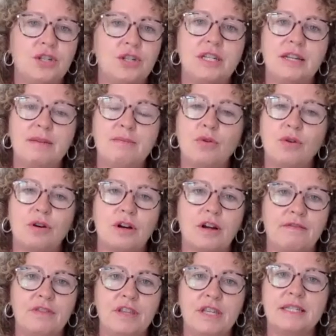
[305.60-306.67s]
need more
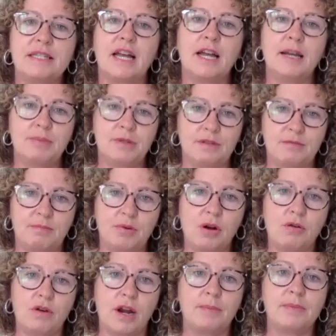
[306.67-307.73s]
of these types of
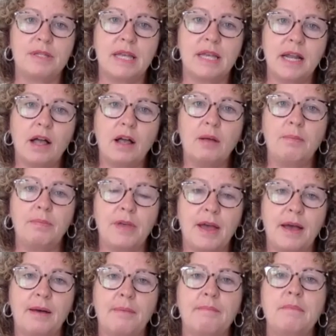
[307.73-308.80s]
programs that help
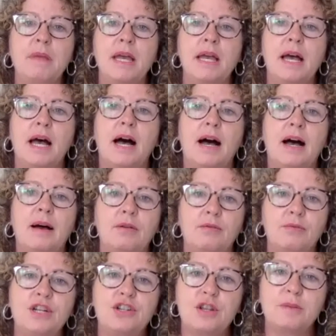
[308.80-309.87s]
them
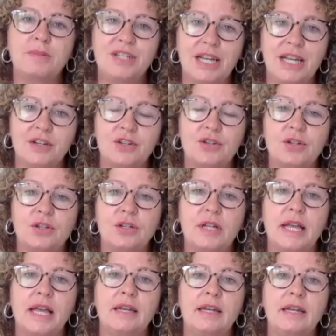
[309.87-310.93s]
reach their potential
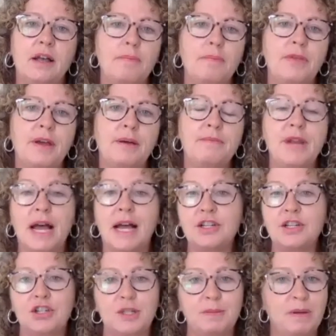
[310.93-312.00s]
and help them not
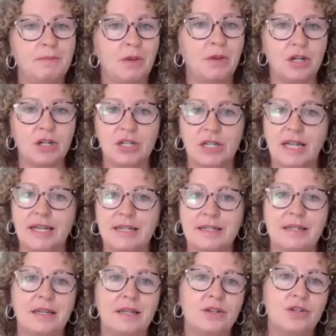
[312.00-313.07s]
just be marginalized
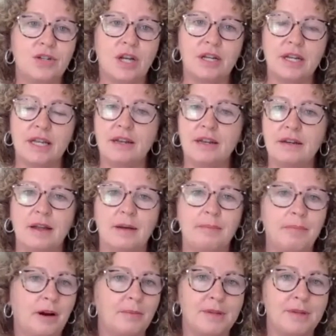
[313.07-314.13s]
and shut in
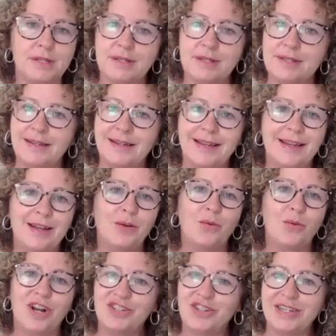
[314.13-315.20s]
apartments
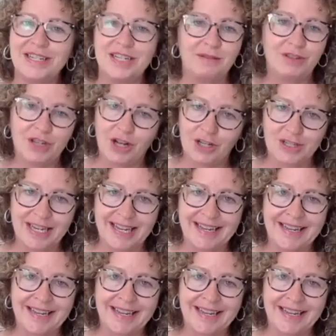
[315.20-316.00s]
watching TV all day.